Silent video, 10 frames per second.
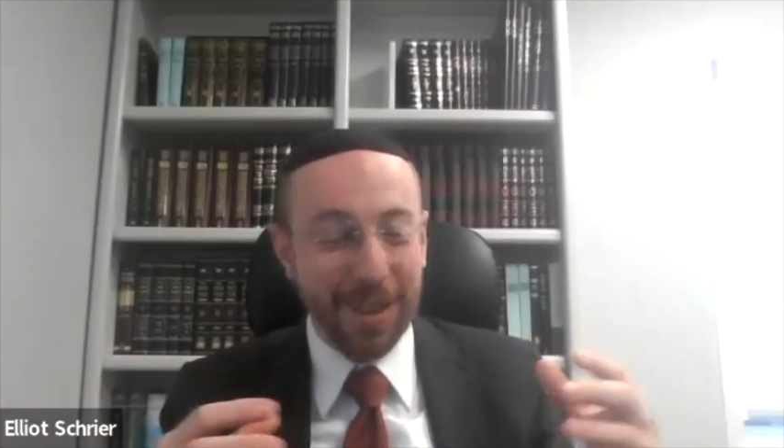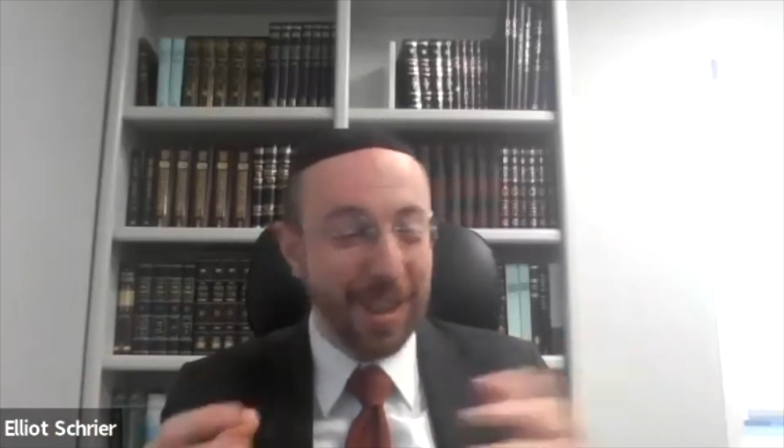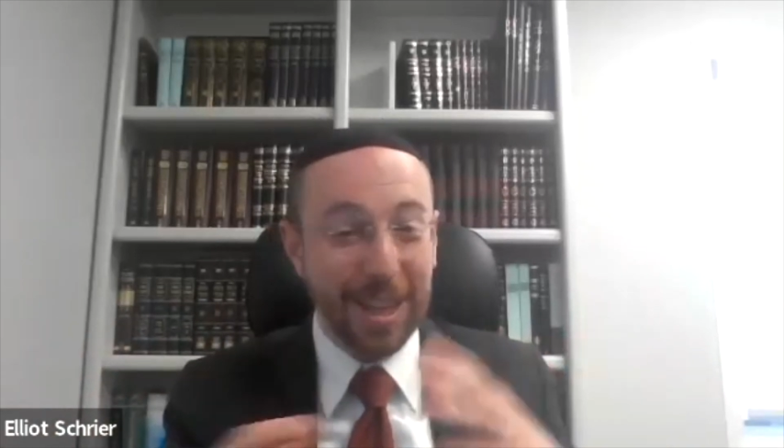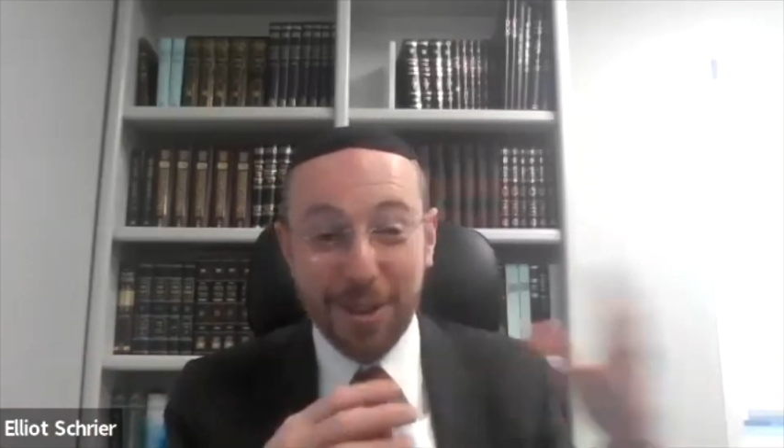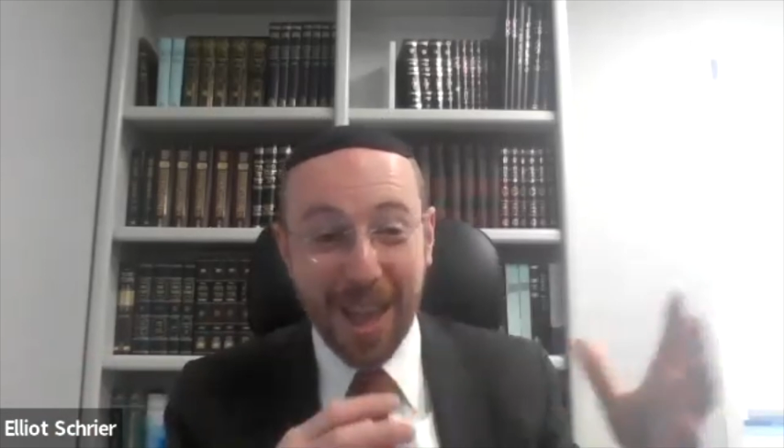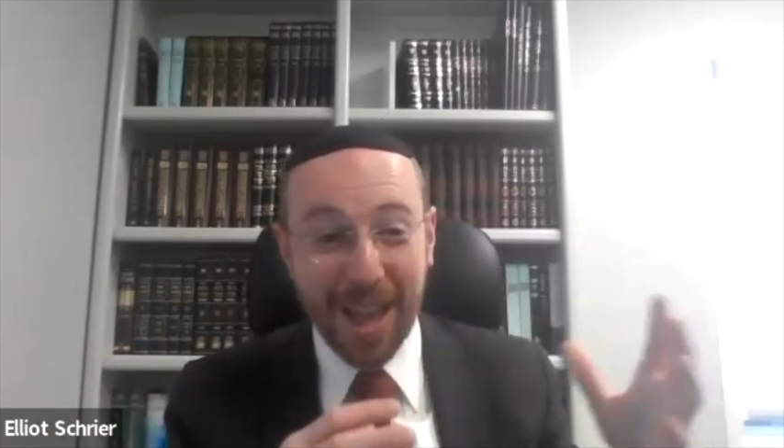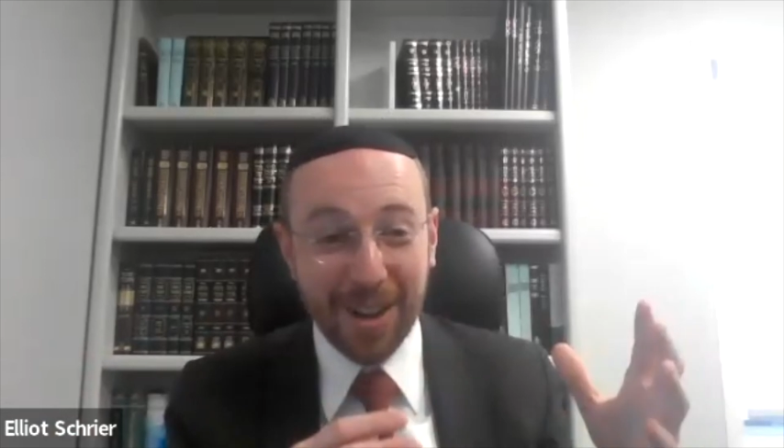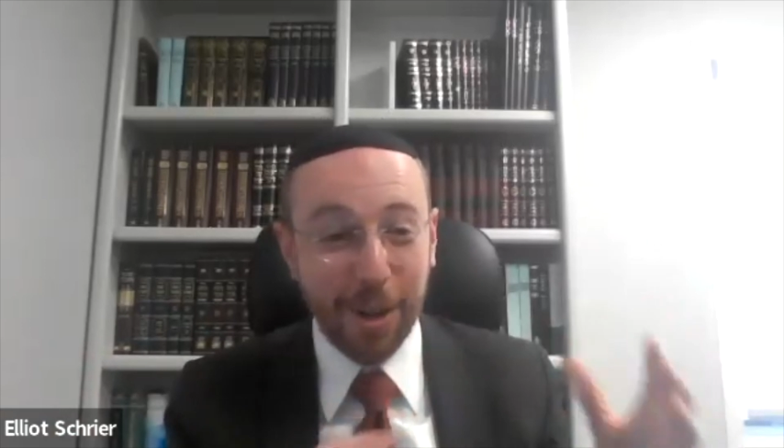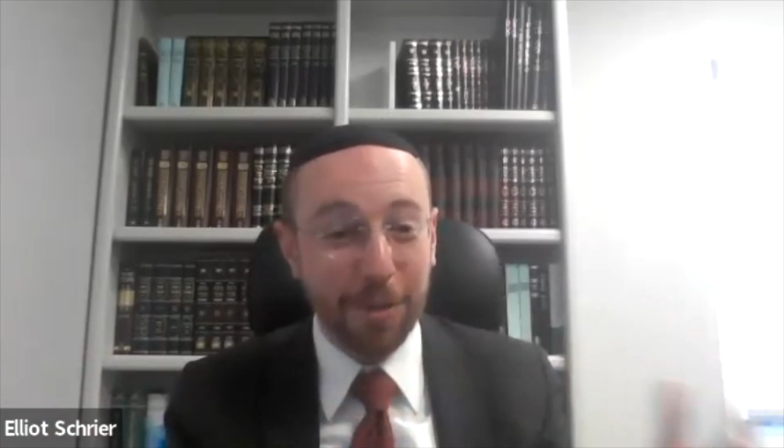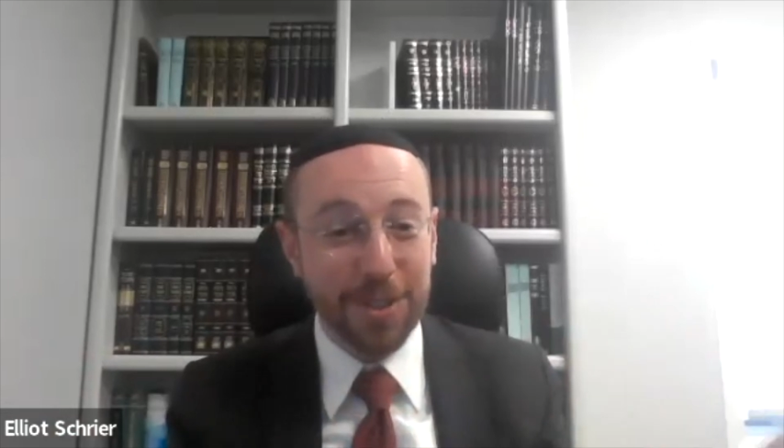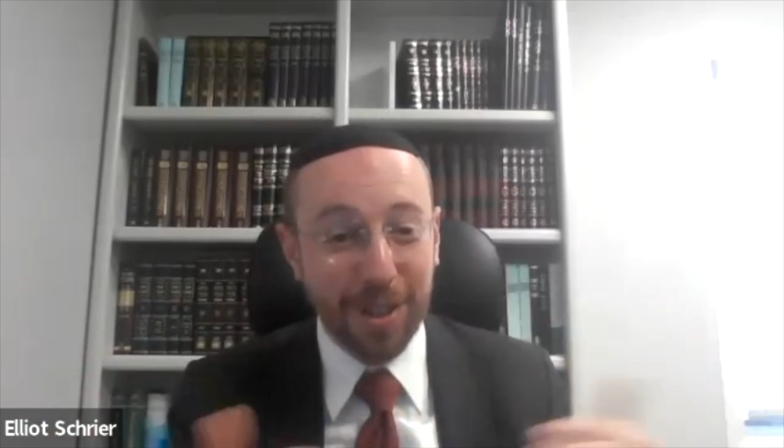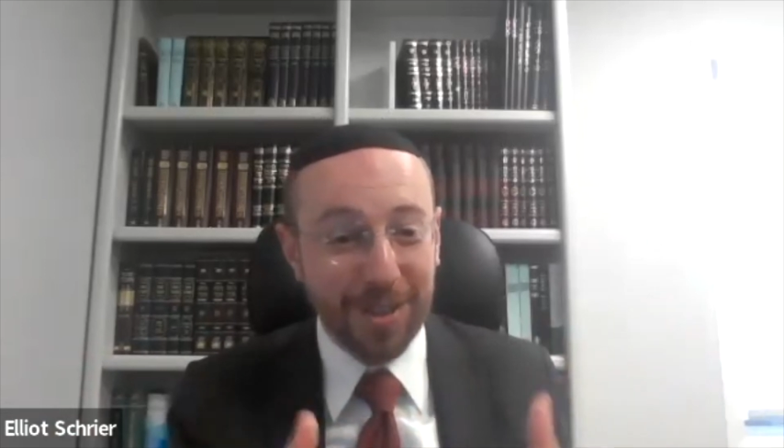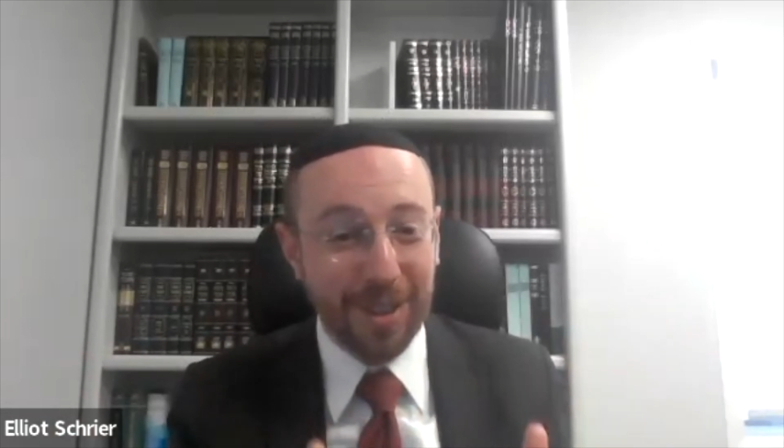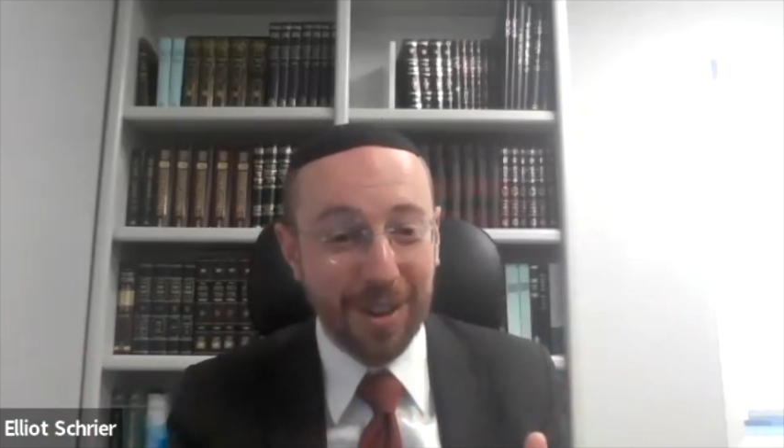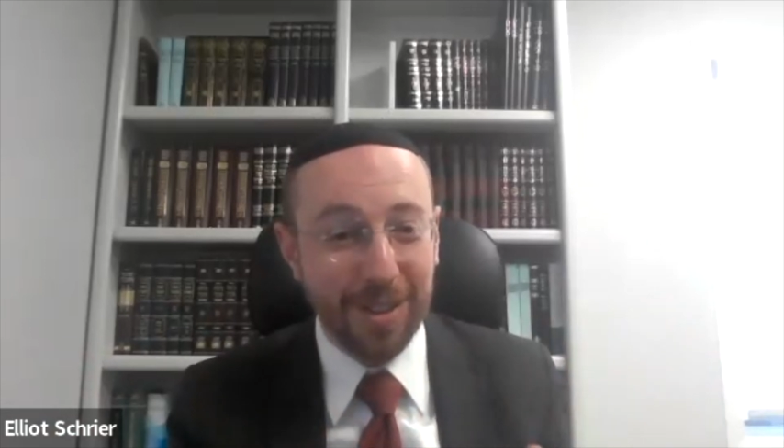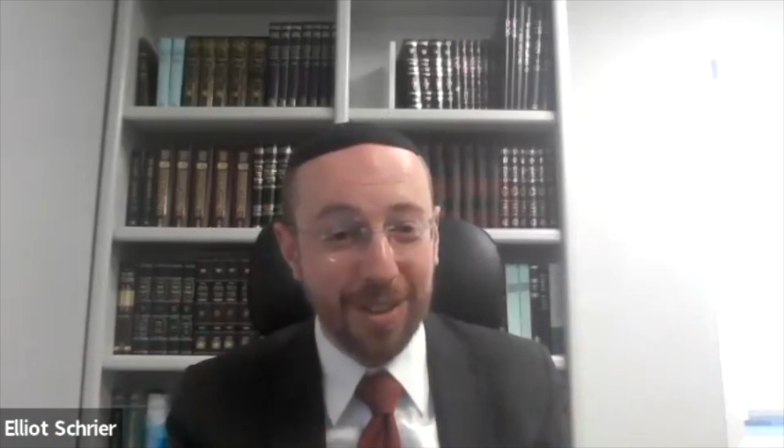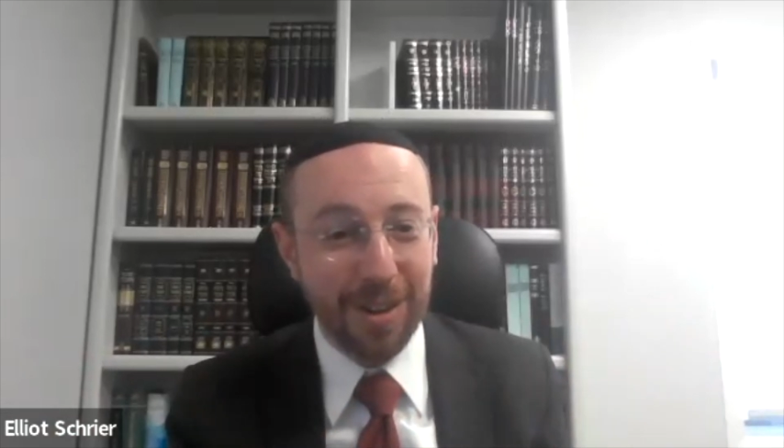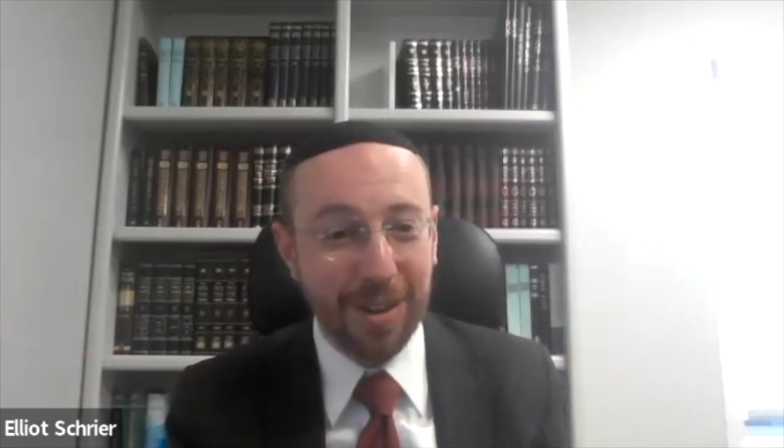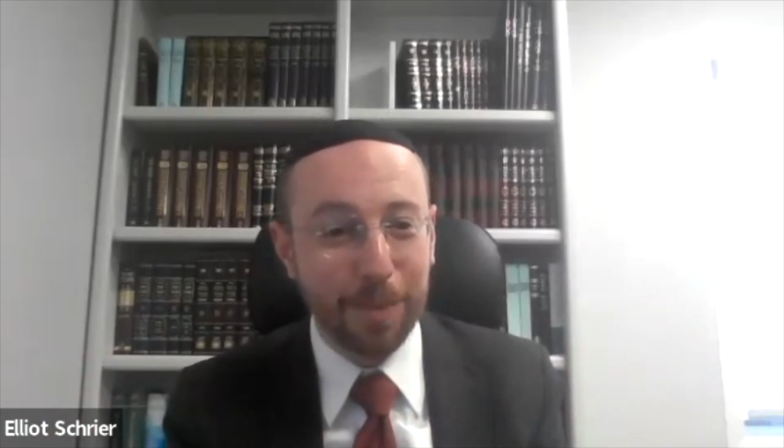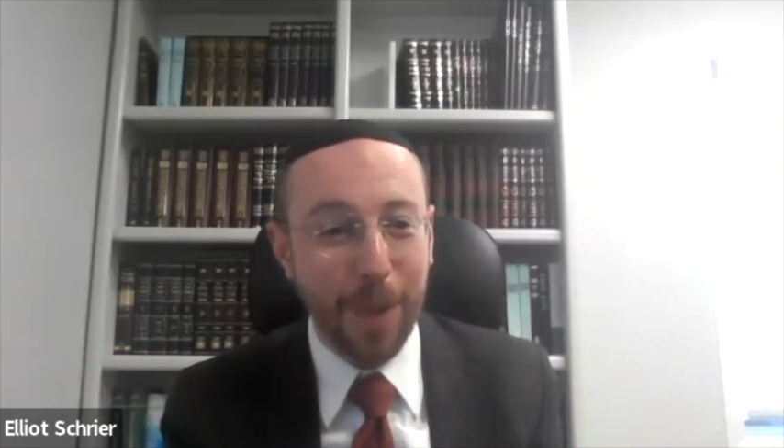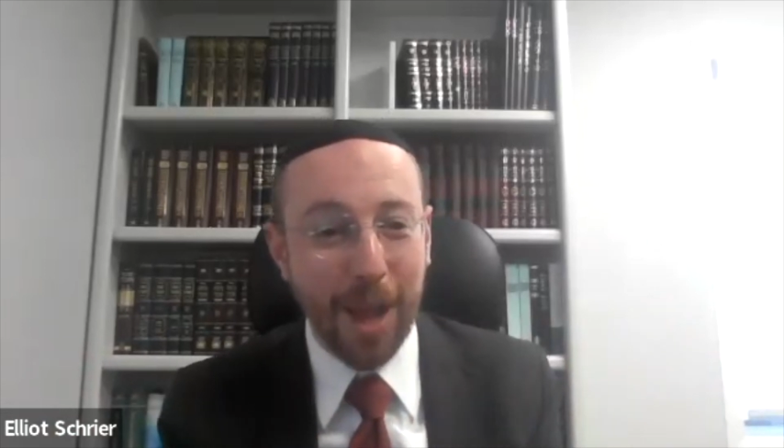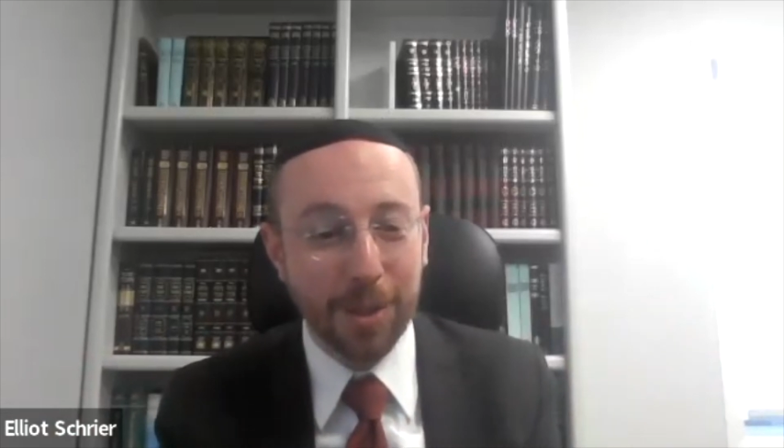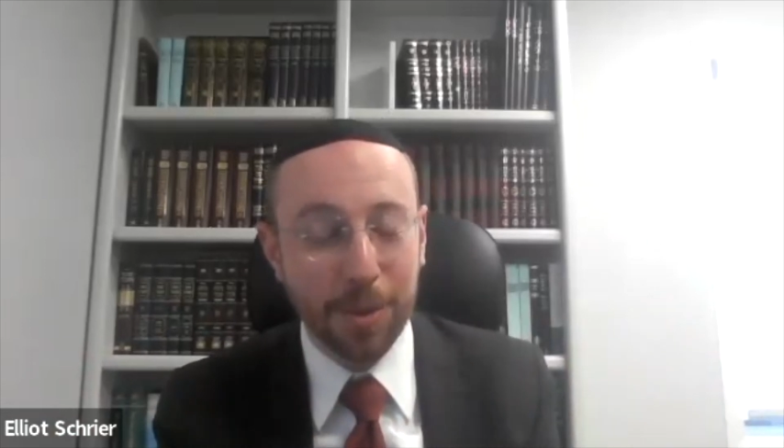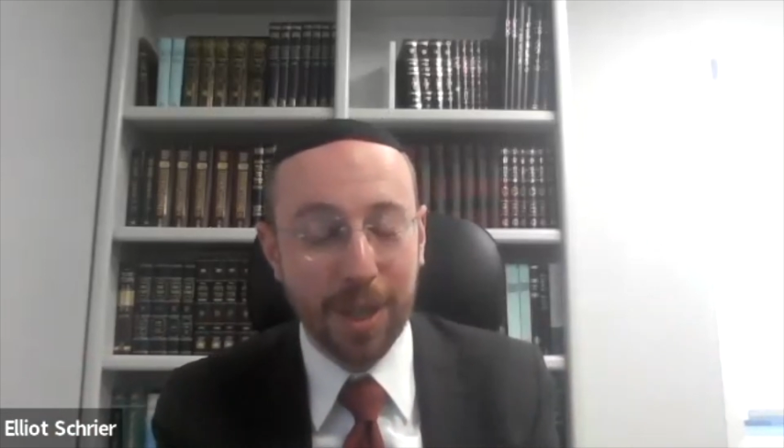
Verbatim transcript: and they hear that, and all of a sudden they're they're back to